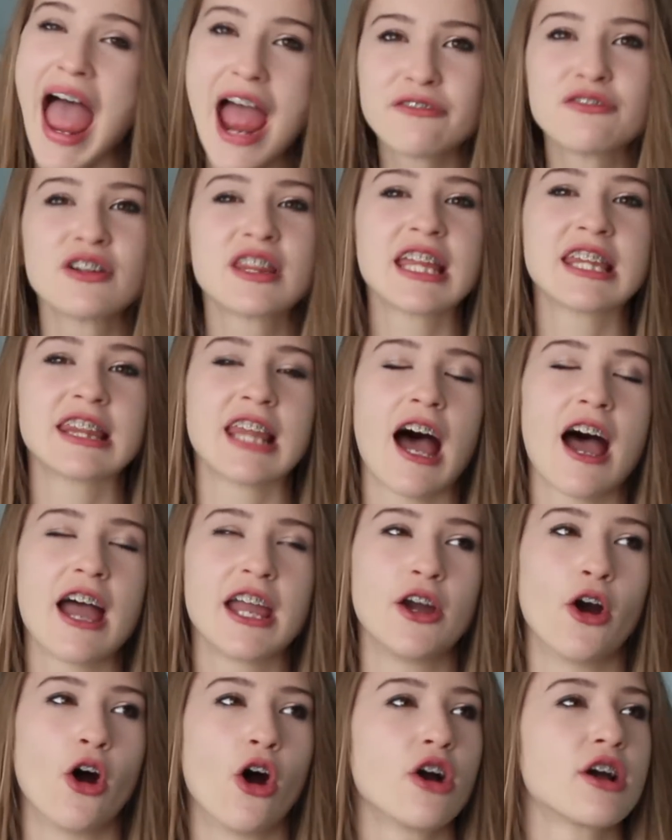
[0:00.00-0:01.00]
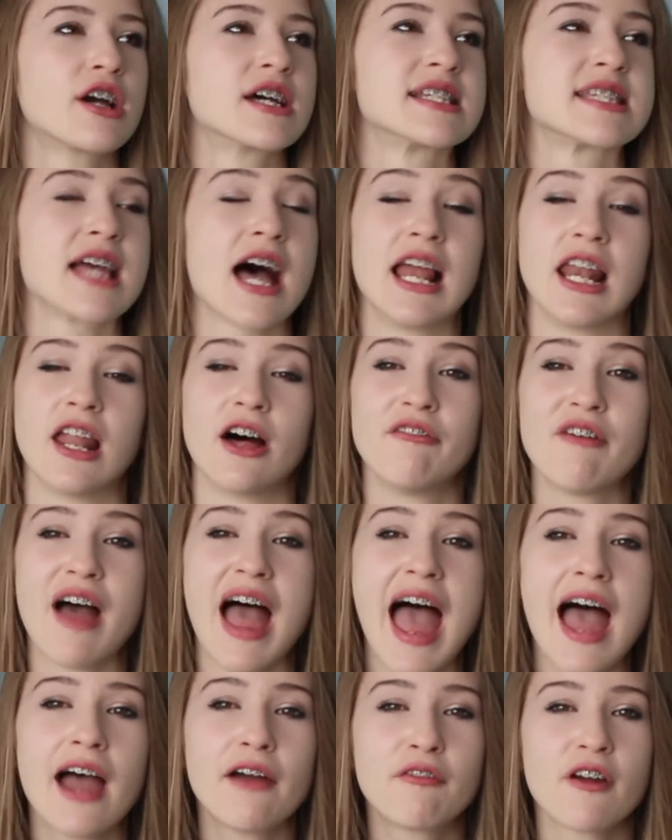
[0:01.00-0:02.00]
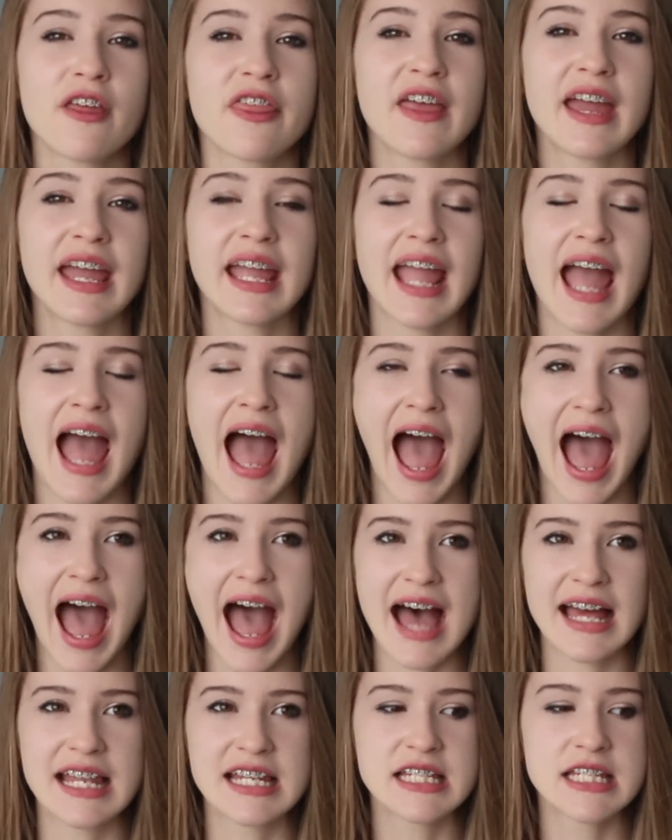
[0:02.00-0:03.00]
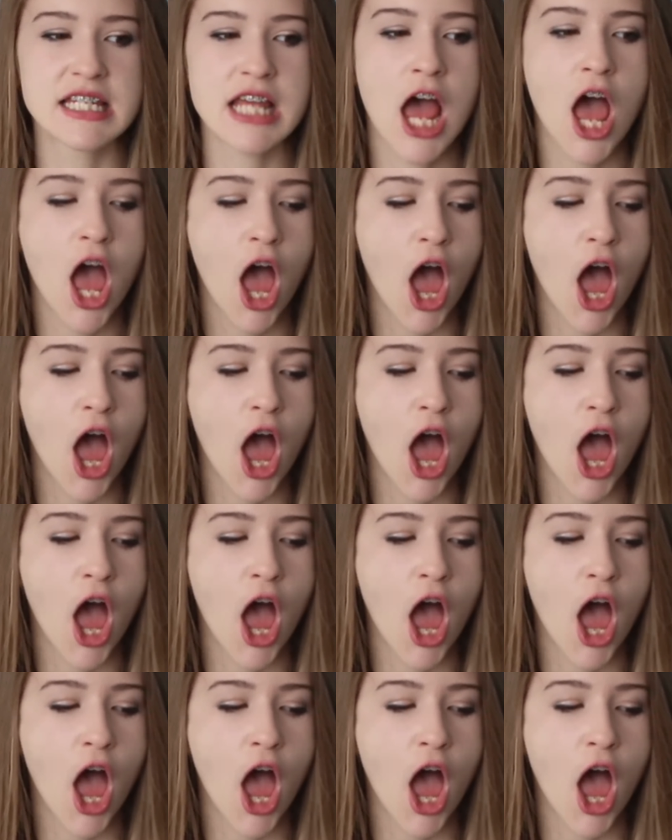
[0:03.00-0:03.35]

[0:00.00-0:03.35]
everything that I got because I love everything, and